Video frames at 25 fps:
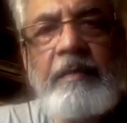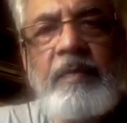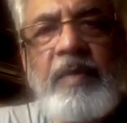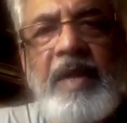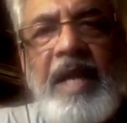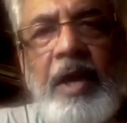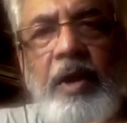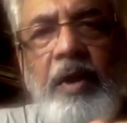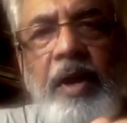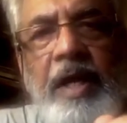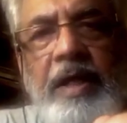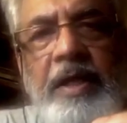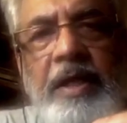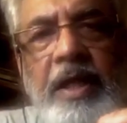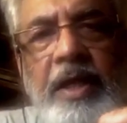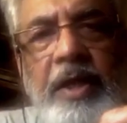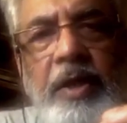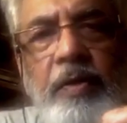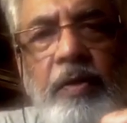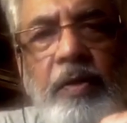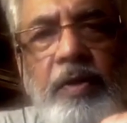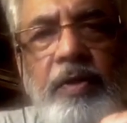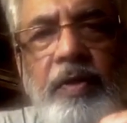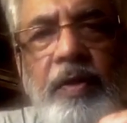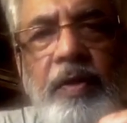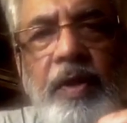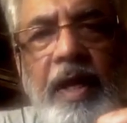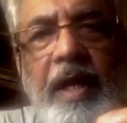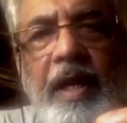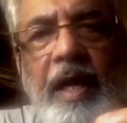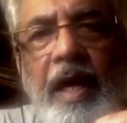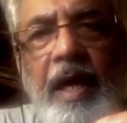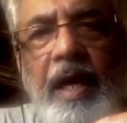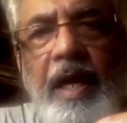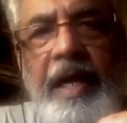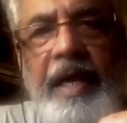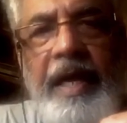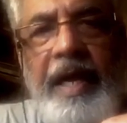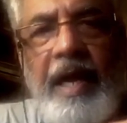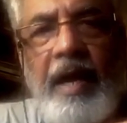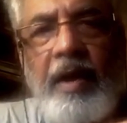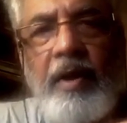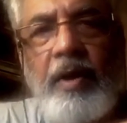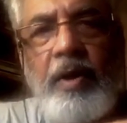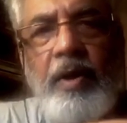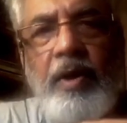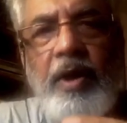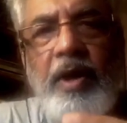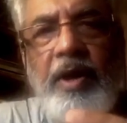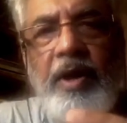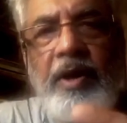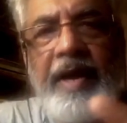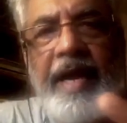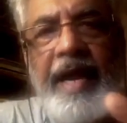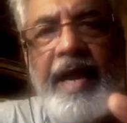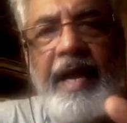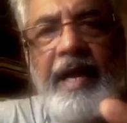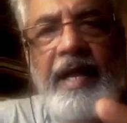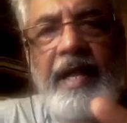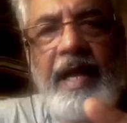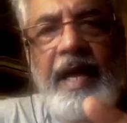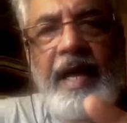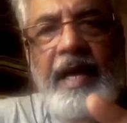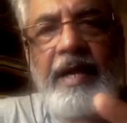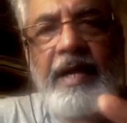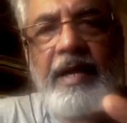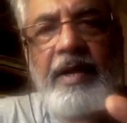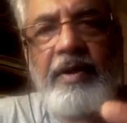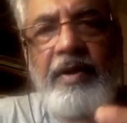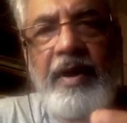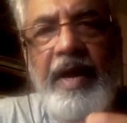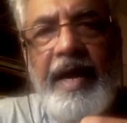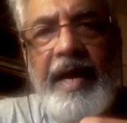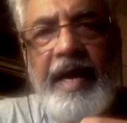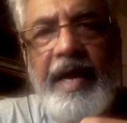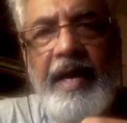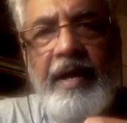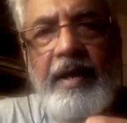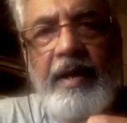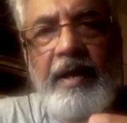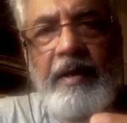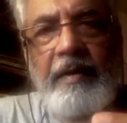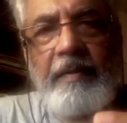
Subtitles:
It's the use of the color yellow to create that triangle.